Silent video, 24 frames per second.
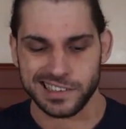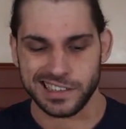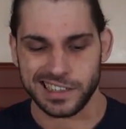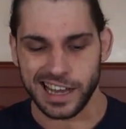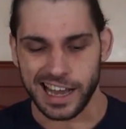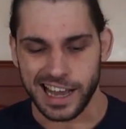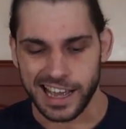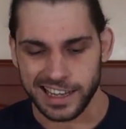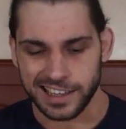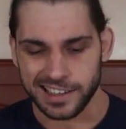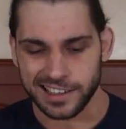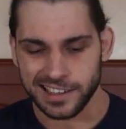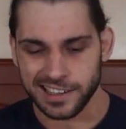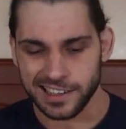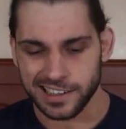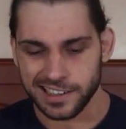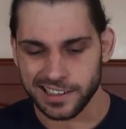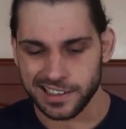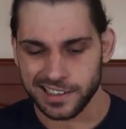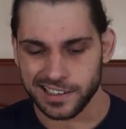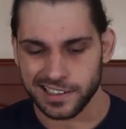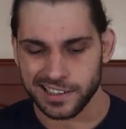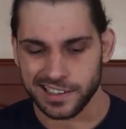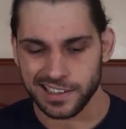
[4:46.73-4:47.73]

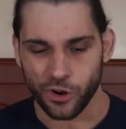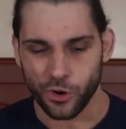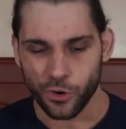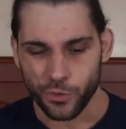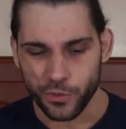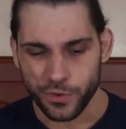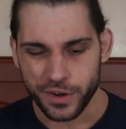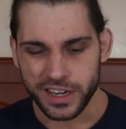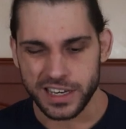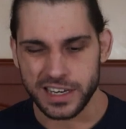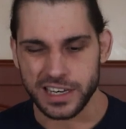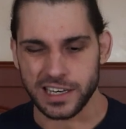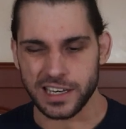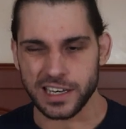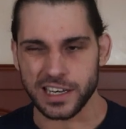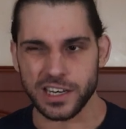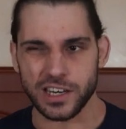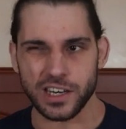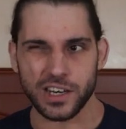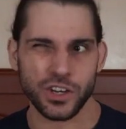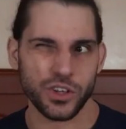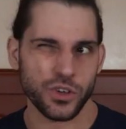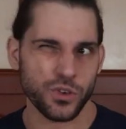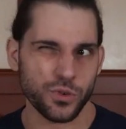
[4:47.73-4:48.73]
kinda already
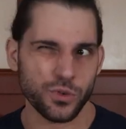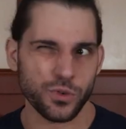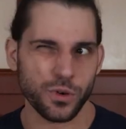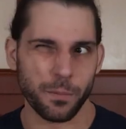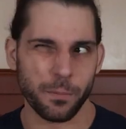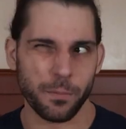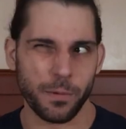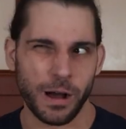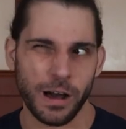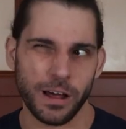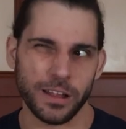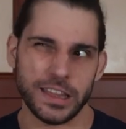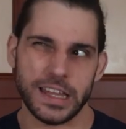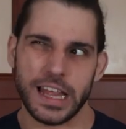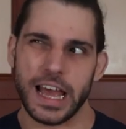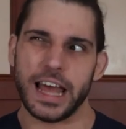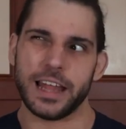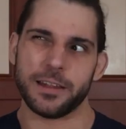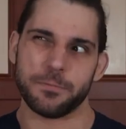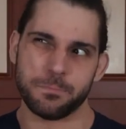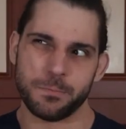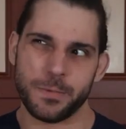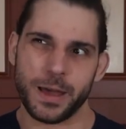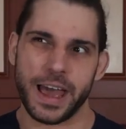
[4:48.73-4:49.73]
knew about
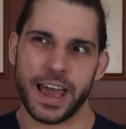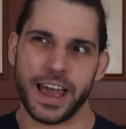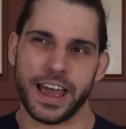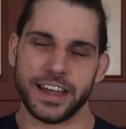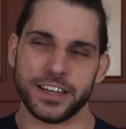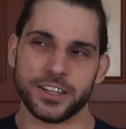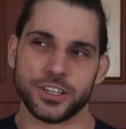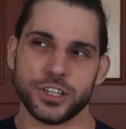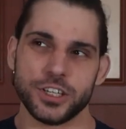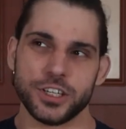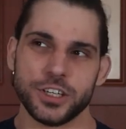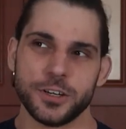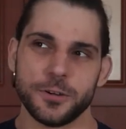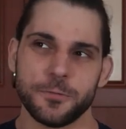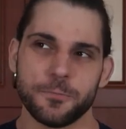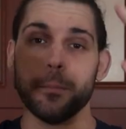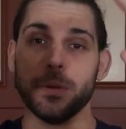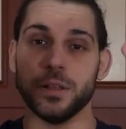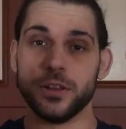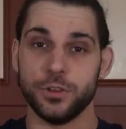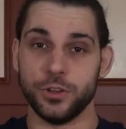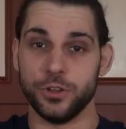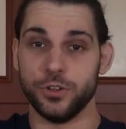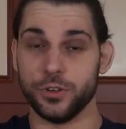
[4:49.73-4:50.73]
that match.
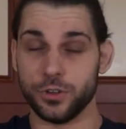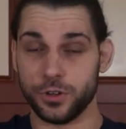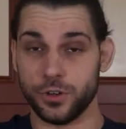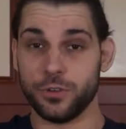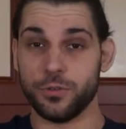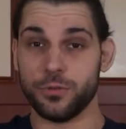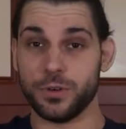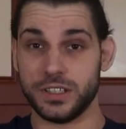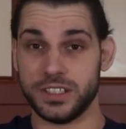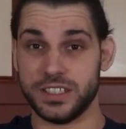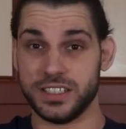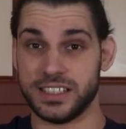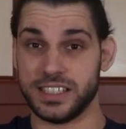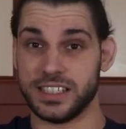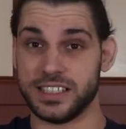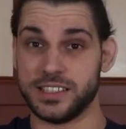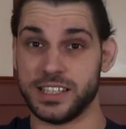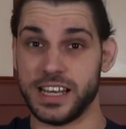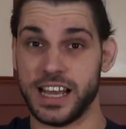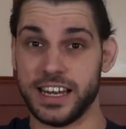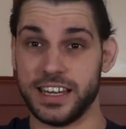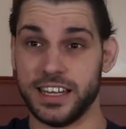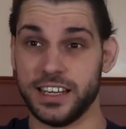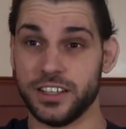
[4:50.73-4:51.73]
But do you know what is
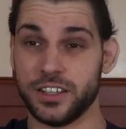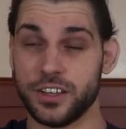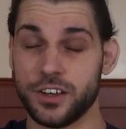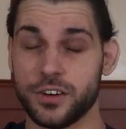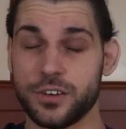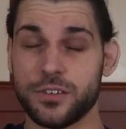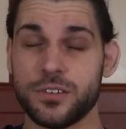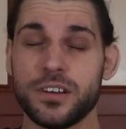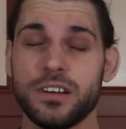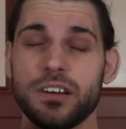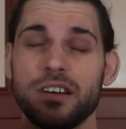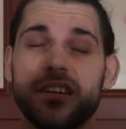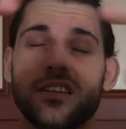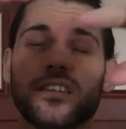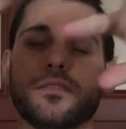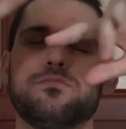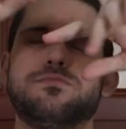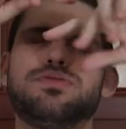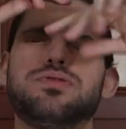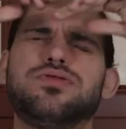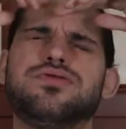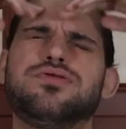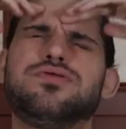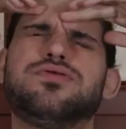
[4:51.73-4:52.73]
exciting though?
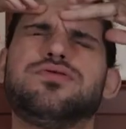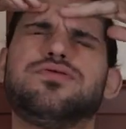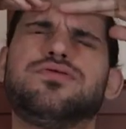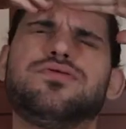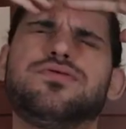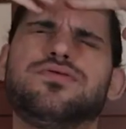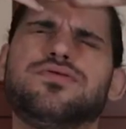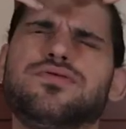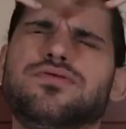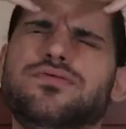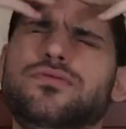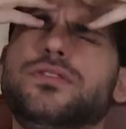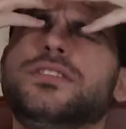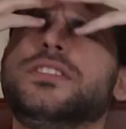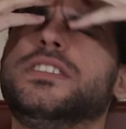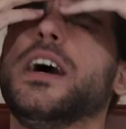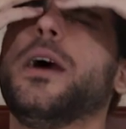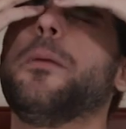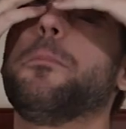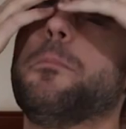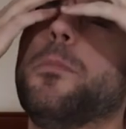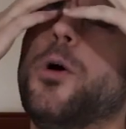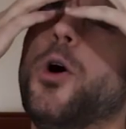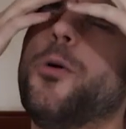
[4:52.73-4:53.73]

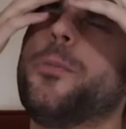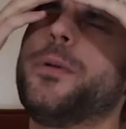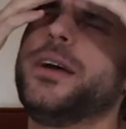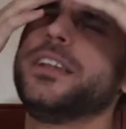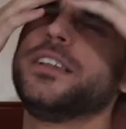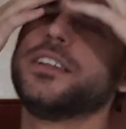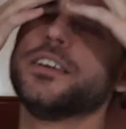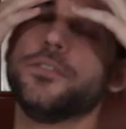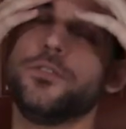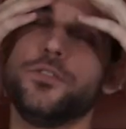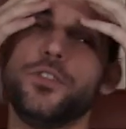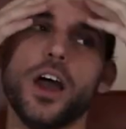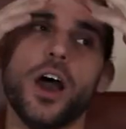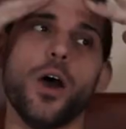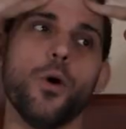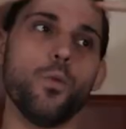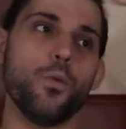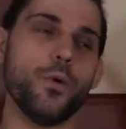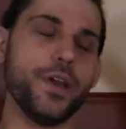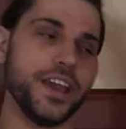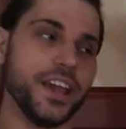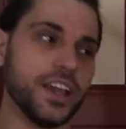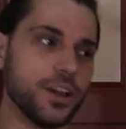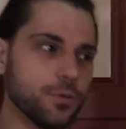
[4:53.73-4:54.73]
The moment of the
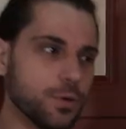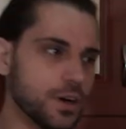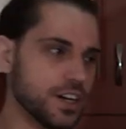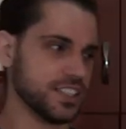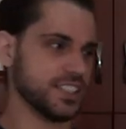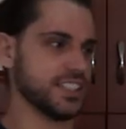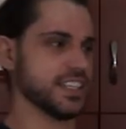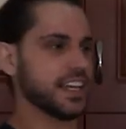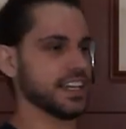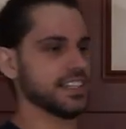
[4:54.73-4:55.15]
week was